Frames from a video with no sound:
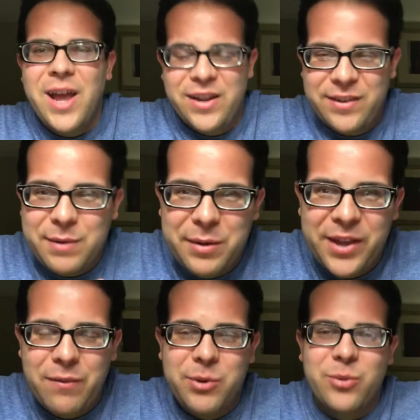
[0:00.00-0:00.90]
and sometimes
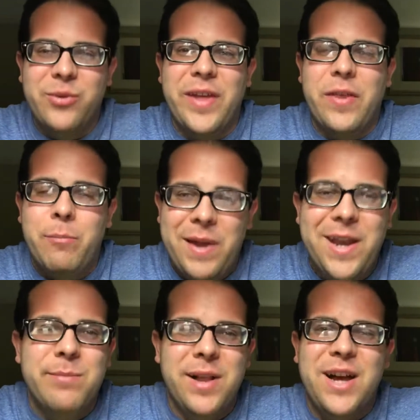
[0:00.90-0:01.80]
they have episodes like the
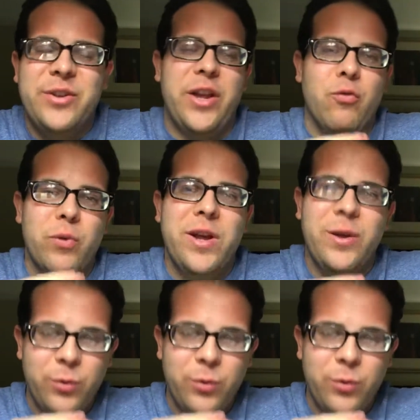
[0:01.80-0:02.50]
main plots are like really,